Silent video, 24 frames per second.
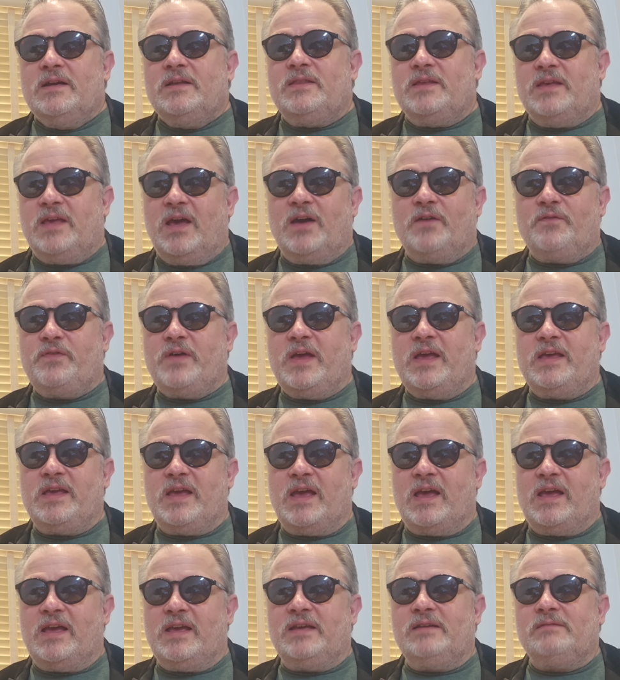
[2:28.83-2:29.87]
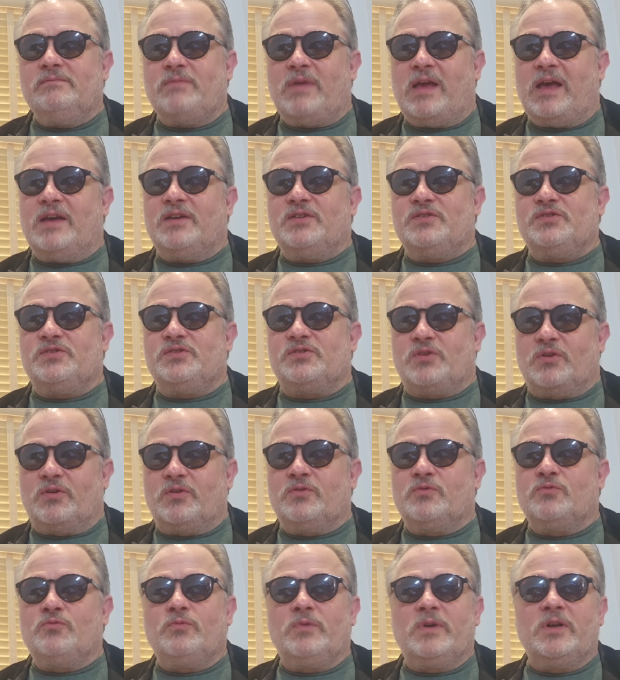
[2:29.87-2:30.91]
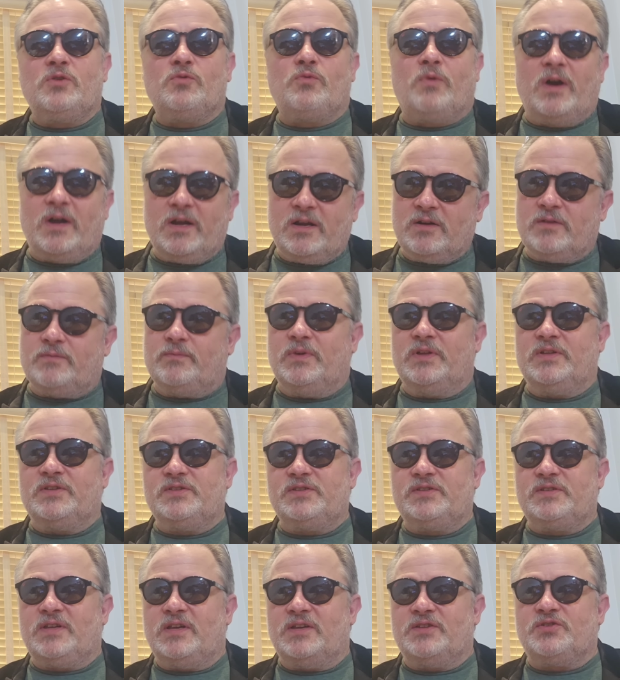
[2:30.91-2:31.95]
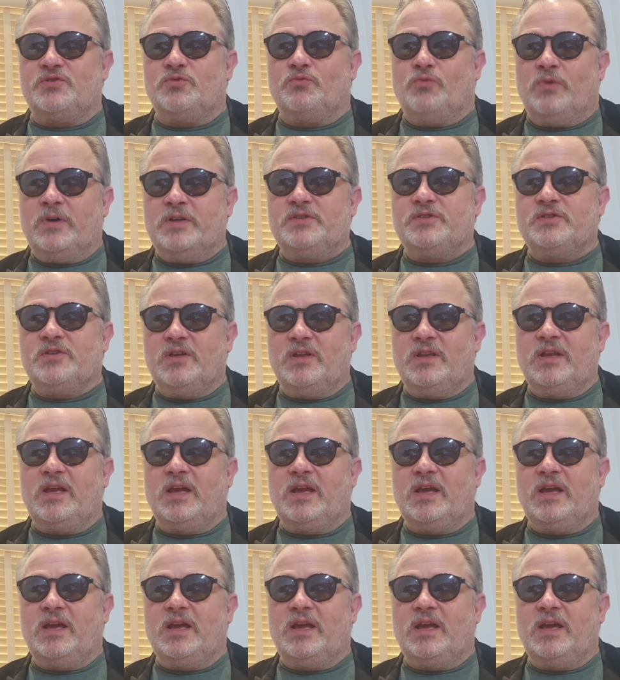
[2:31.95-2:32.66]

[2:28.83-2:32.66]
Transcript: The FAA has certain requirements as to what's going